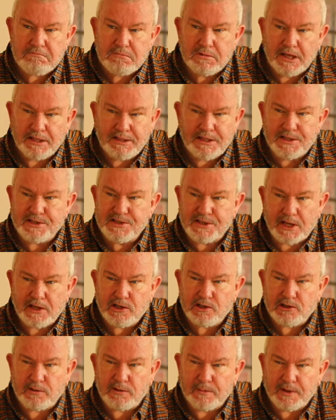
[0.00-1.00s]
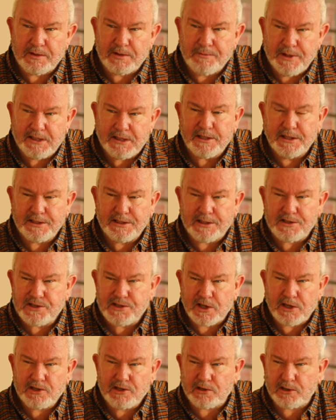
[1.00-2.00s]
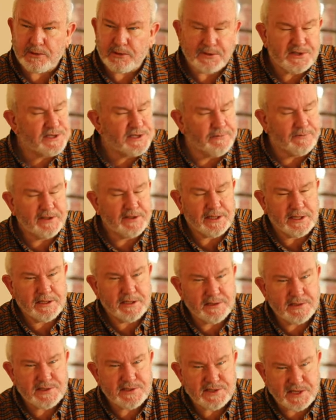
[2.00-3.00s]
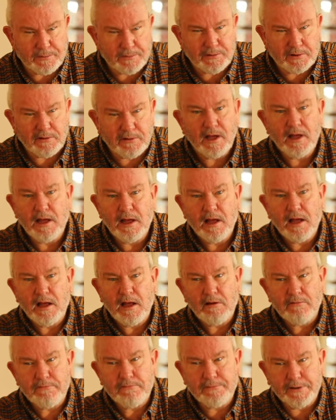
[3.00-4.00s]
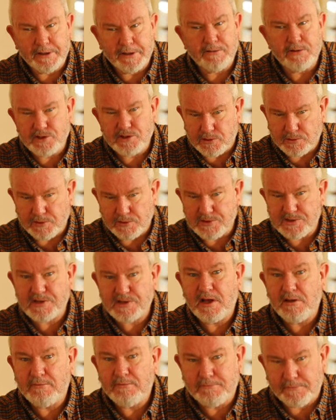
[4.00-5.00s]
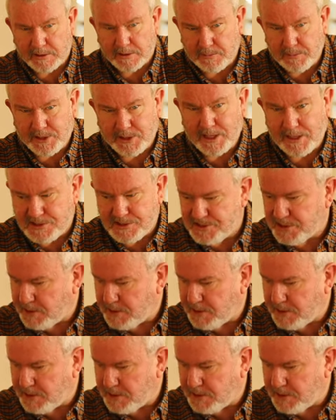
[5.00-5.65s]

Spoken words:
19th century, by the mid-19th century, there were 17 separate fire insurance fire brigades